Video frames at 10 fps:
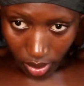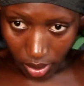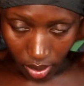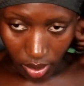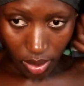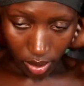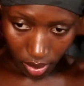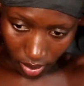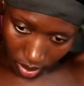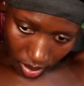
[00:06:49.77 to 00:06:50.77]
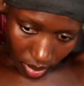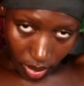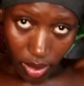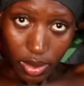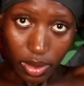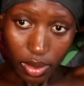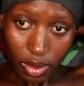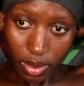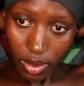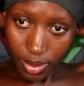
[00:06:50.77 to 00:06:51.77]
till I feel like it
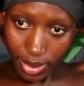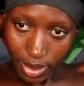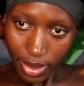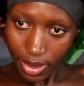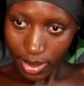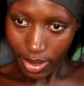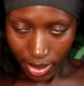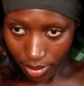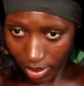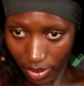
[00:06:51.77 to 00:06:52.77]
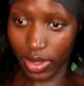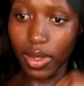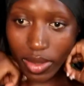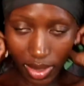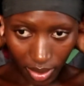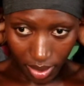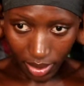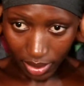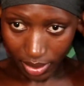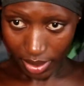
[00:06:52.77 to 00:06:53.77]
is
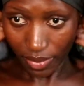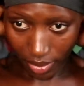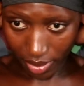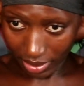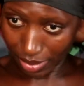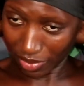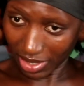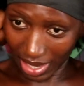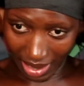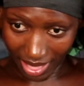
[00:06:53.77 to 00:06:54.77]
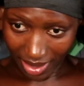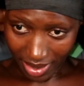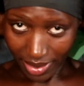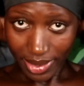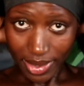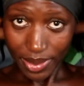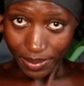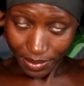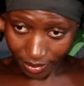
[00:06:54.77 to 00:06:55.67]
what I want it to be like.